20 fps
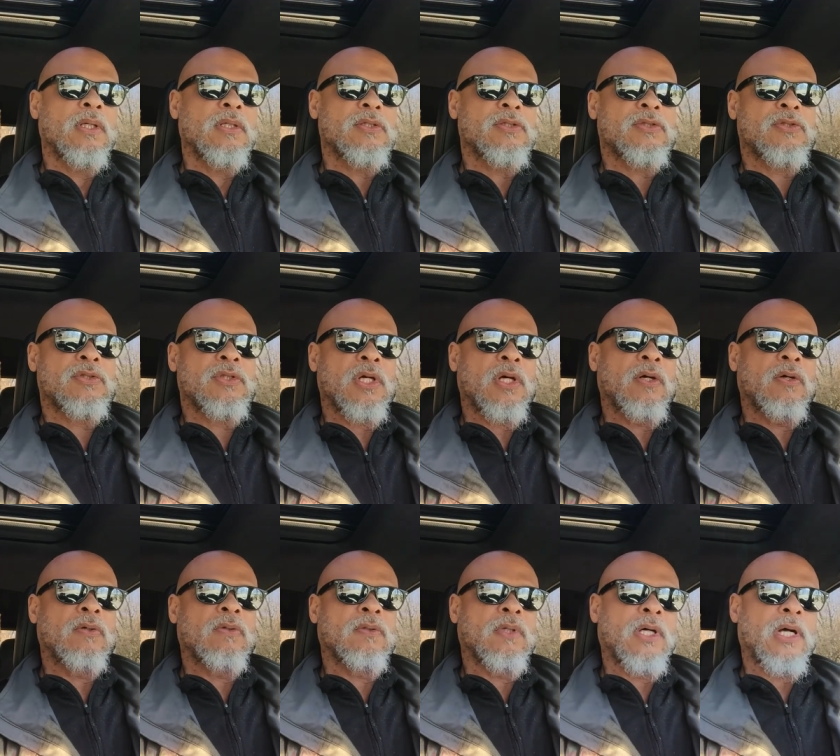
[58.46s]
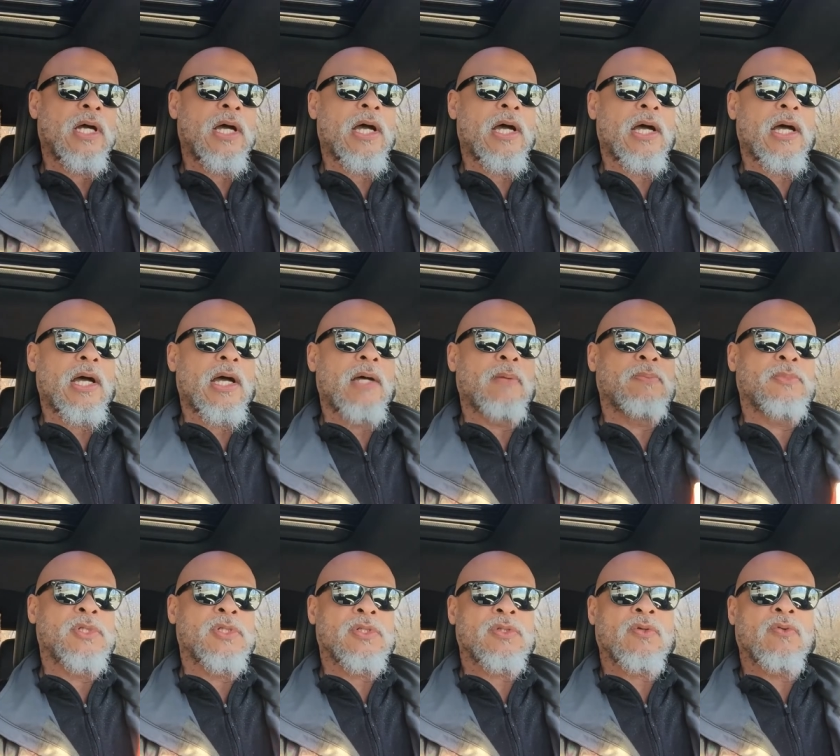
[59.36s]
So
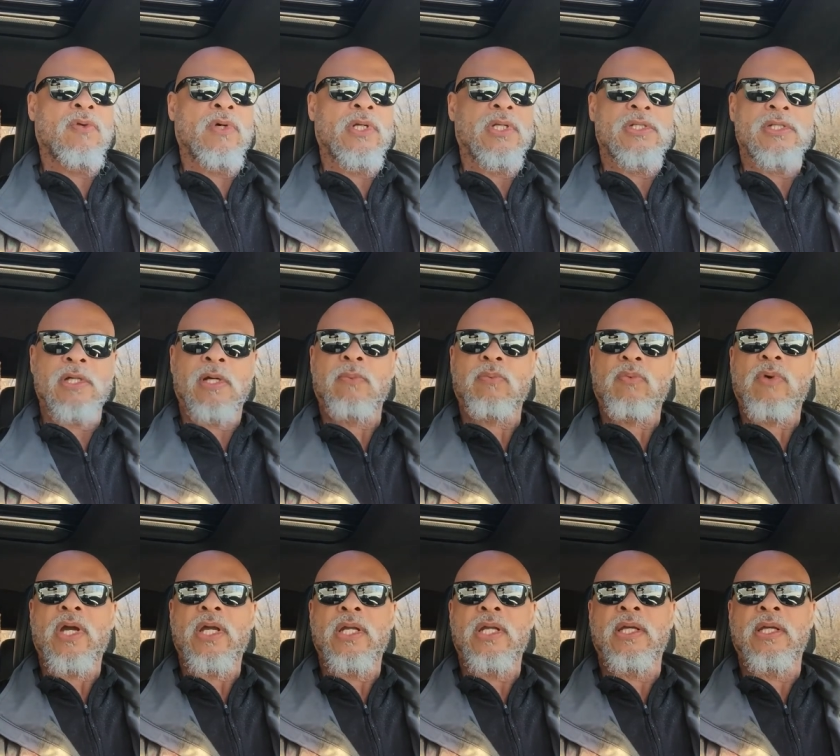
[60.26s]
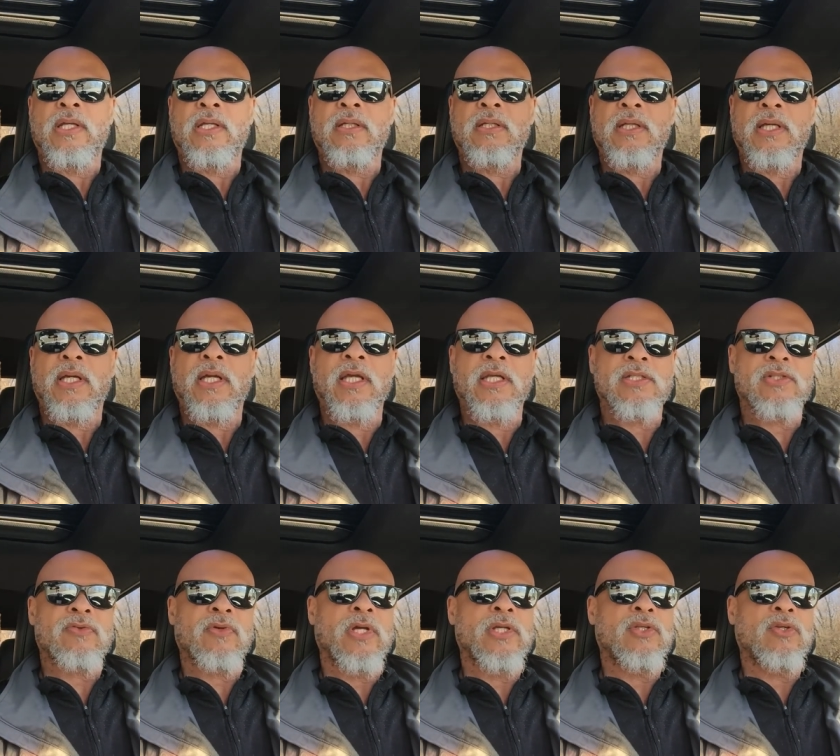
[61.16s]
I'm just going to jump right in and get
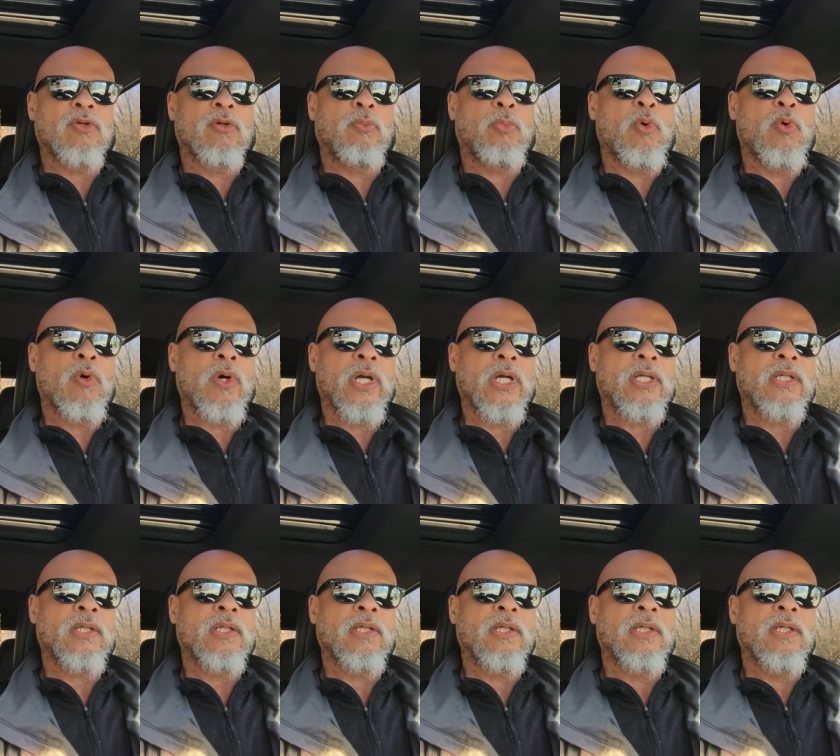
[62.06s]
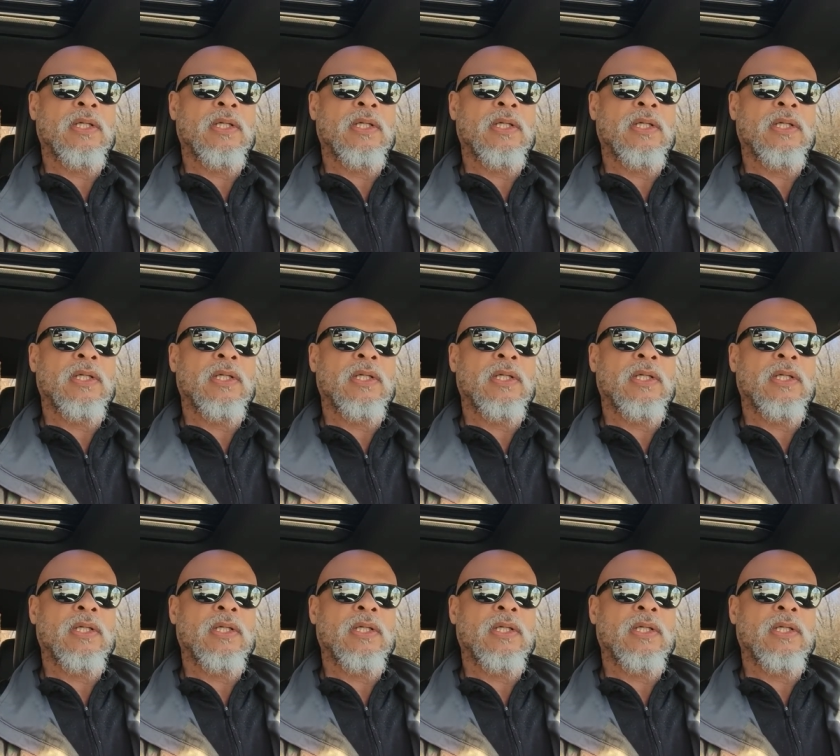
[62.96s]
straight to the point.